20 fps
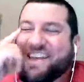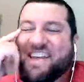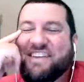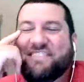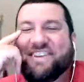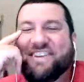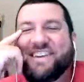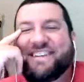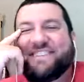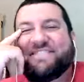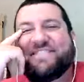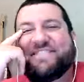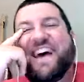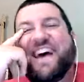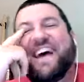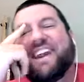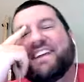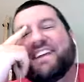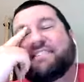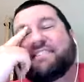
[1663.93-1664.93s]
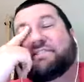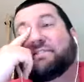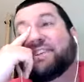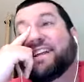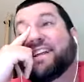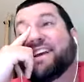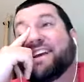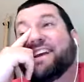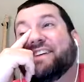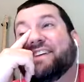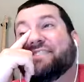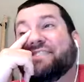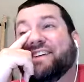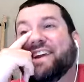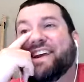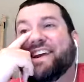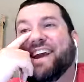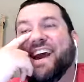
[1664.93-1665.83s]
Because if that is really what